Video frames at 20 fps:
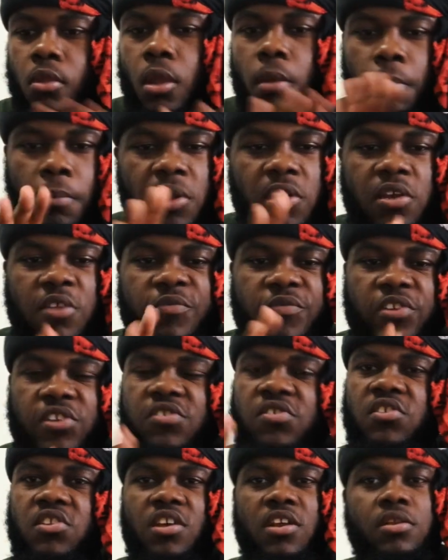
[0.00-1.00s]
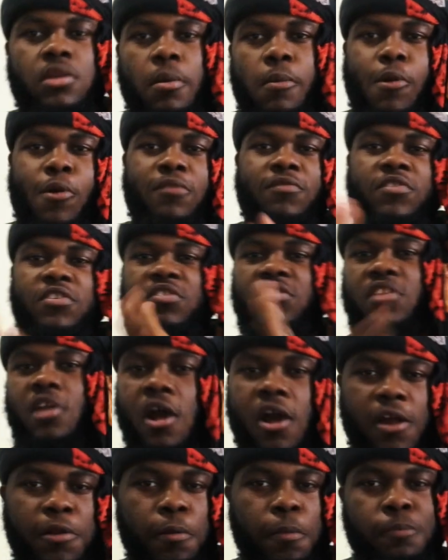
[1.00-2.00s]
My Netflix date about to
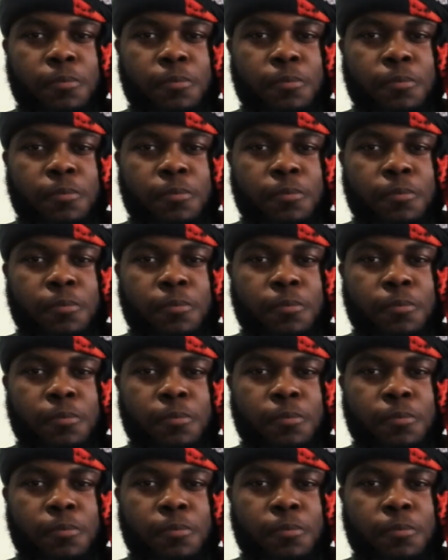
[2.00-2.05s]
start.